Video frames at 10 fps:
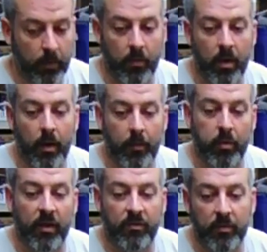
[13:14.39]

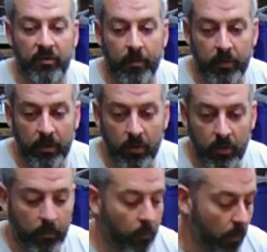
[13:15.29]
apply some assembly lube,
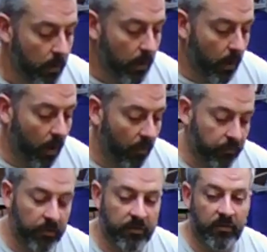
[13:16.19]
so
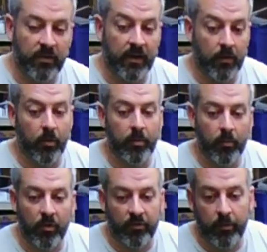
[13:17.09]
this thing's going to get a little bit more
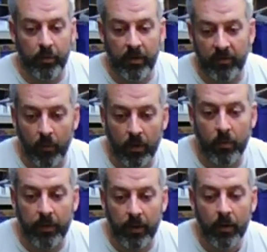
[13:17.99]
slippery as I work with
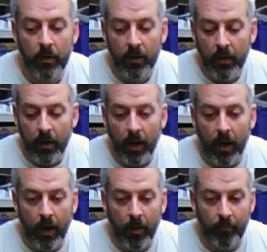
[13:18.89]
it,
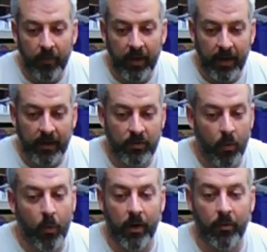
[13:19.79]
and I don't
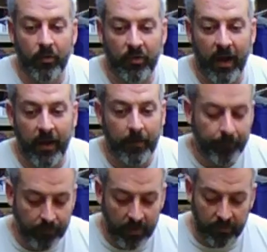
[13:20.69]
want to lose an eye.
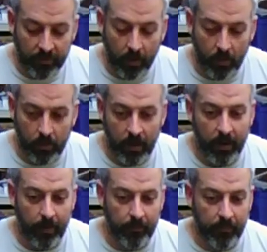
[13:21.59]
So
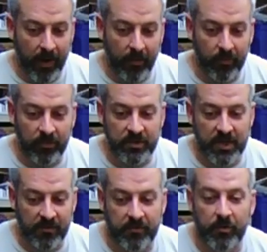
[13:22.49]
highly
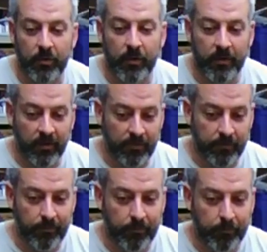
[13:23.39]
suggest, if you're doing this,
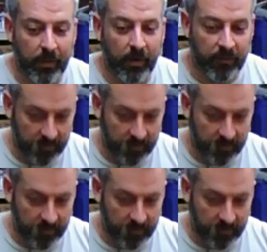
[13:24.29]
a pair of safety